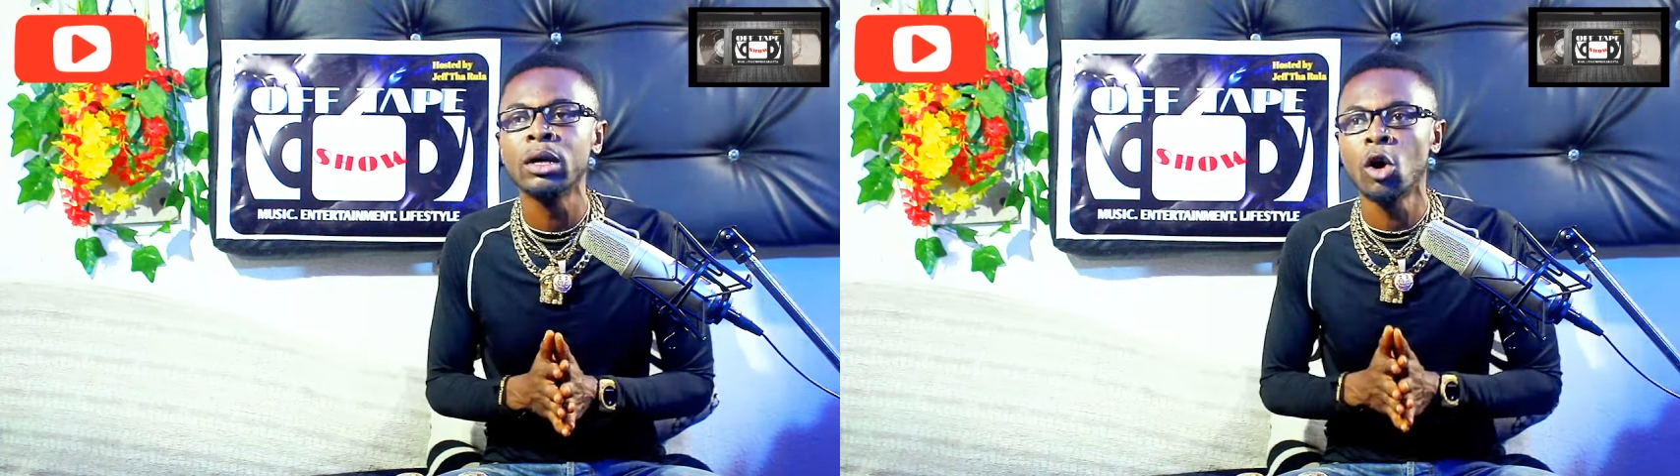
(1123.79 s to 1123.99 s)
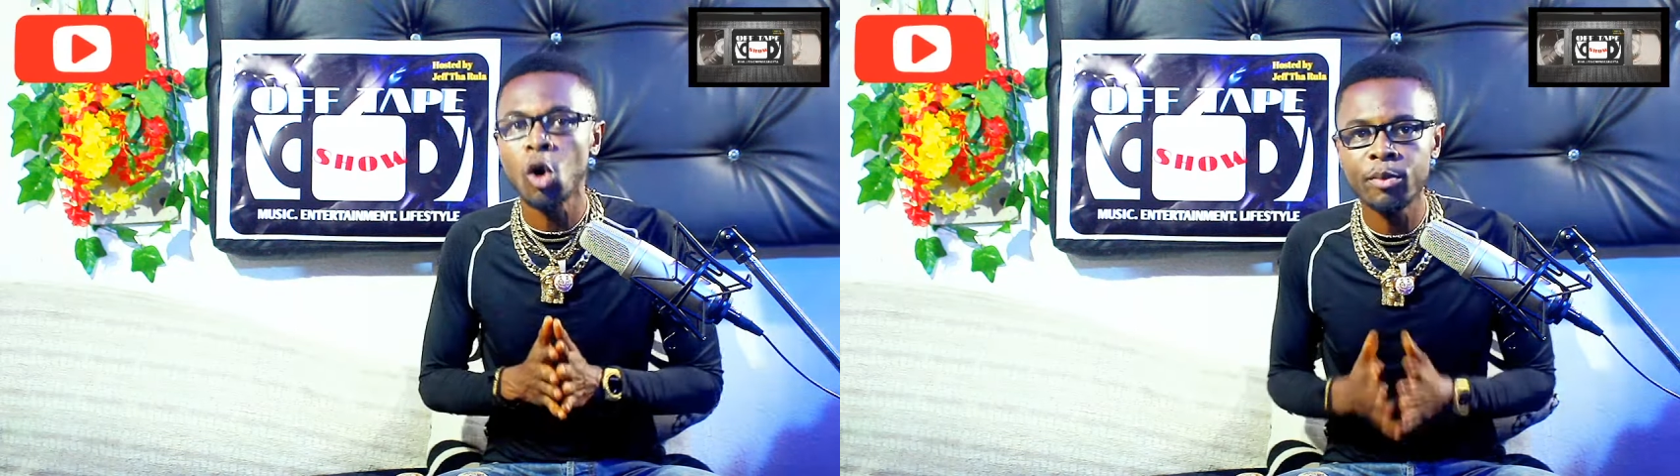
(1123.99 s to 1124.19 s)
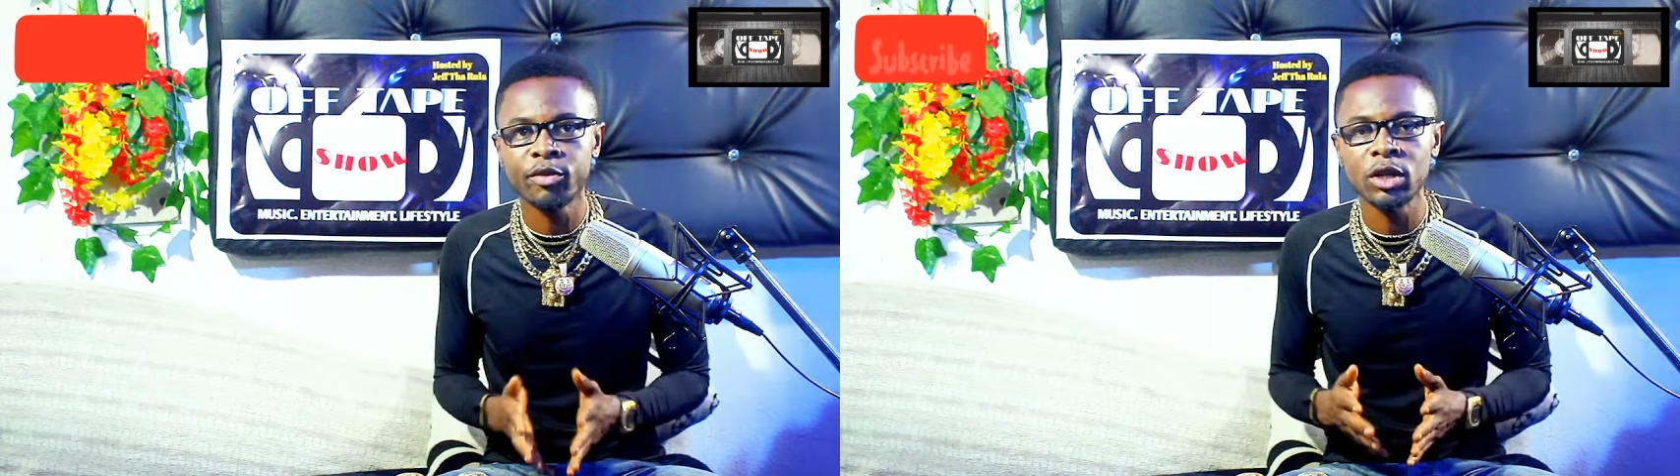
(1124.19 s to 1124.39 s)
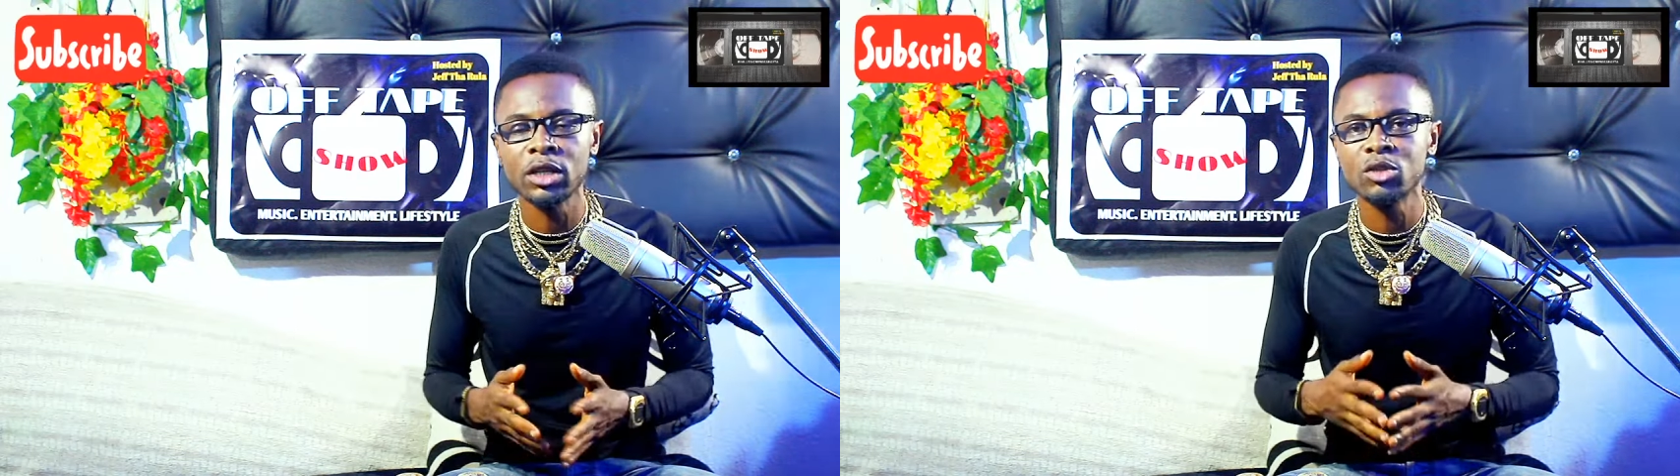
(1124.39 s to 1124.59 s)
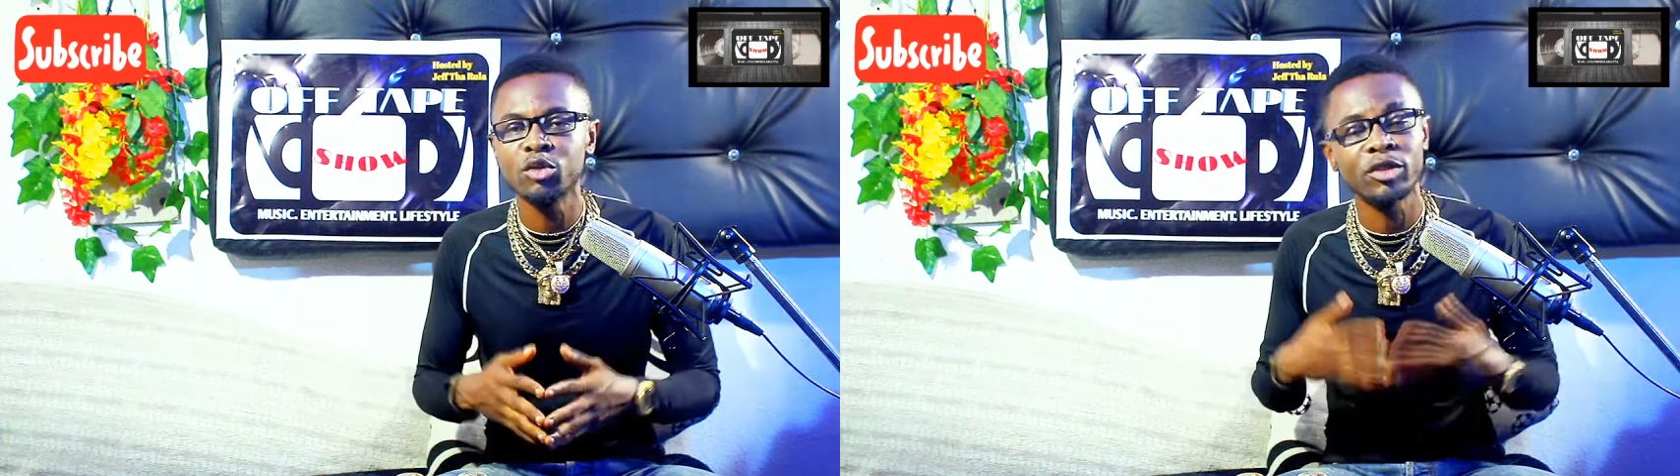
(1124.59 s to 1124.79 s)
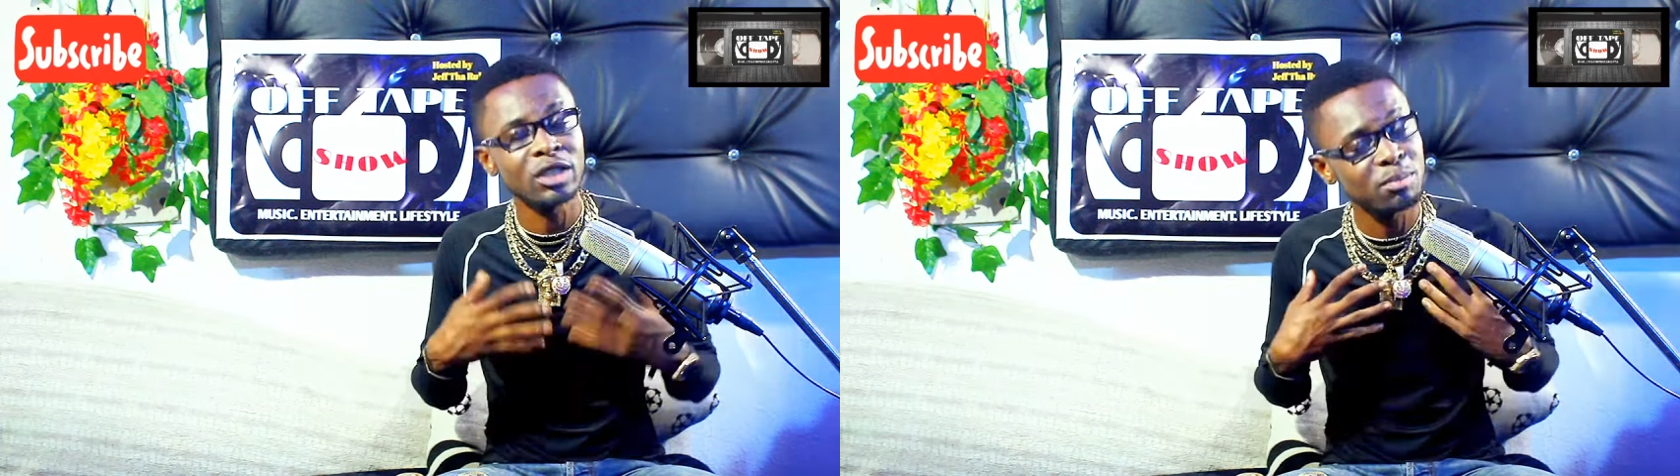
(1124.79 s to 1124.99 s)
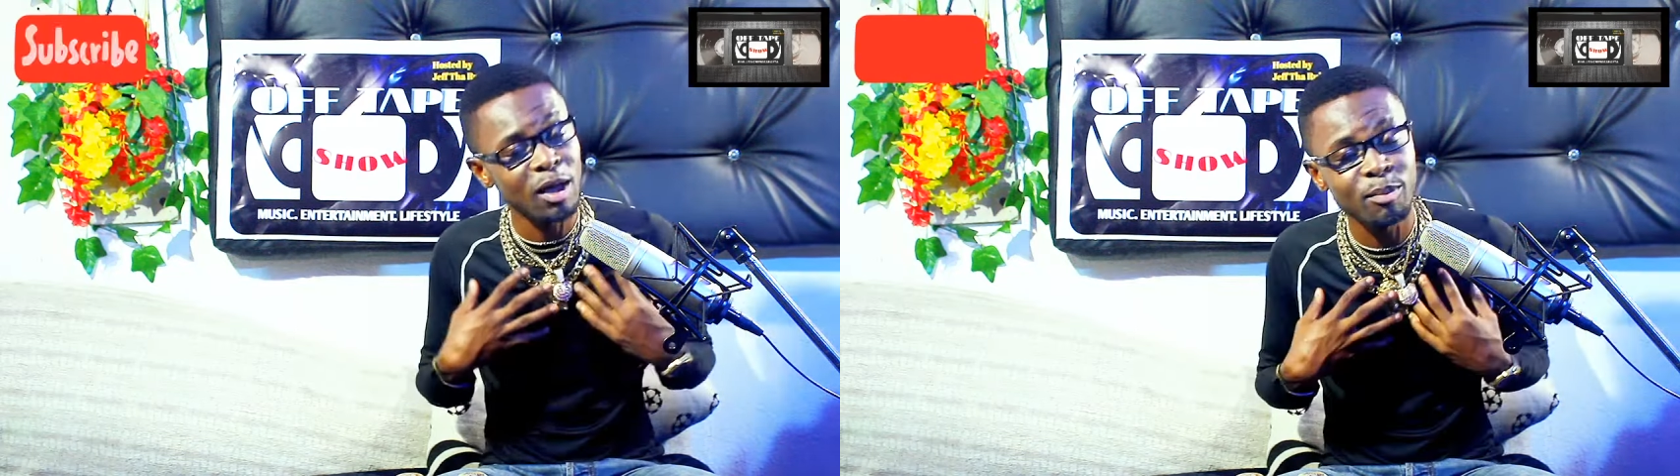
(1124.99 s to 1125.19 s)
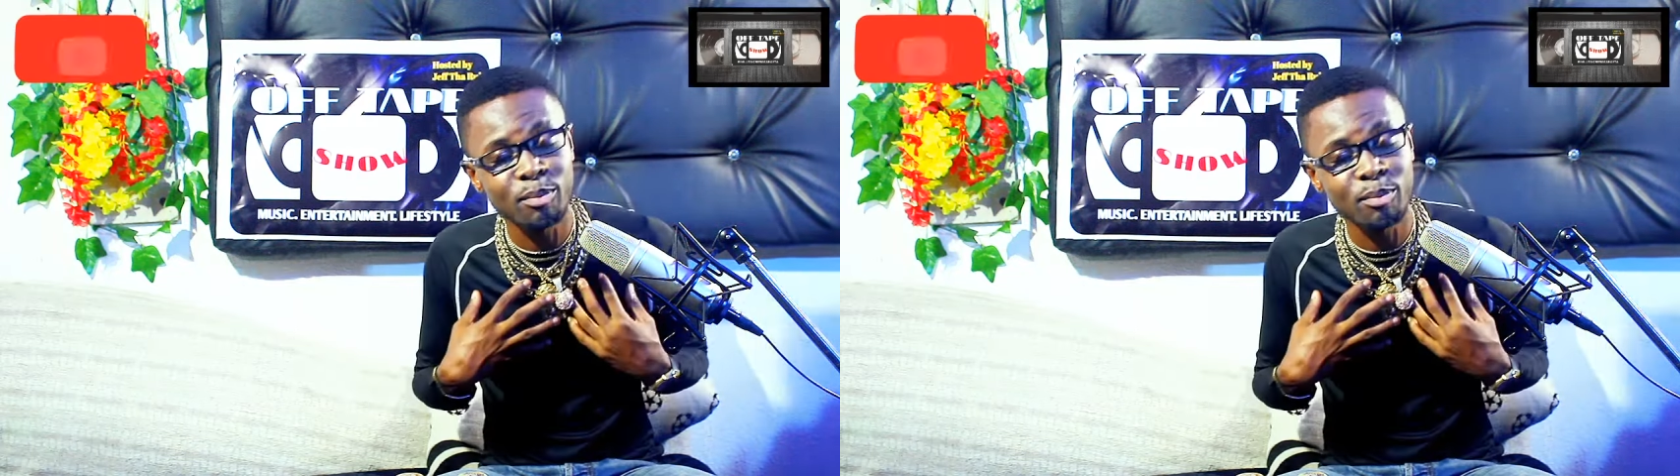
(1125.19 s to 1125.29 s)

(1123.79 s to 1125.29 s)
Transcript: hopefully, Two-Face is my